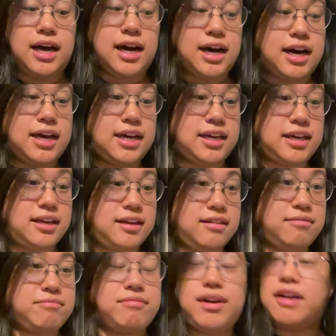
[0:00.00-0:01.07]
I
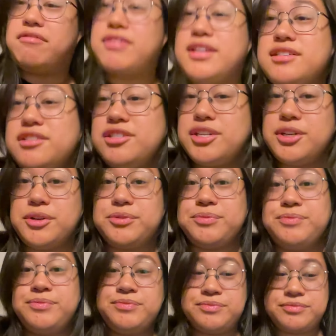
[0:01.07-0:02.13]
have things to do.
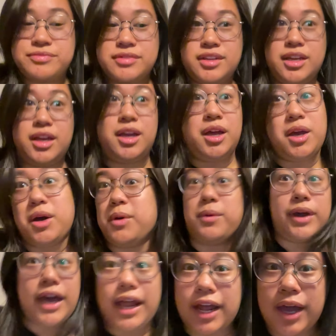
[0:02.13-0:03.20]

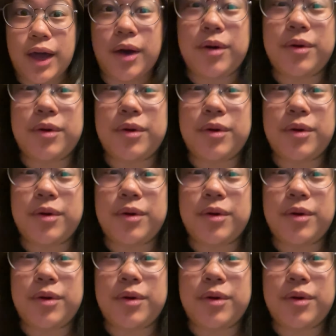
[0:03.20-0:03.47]
We gotta go.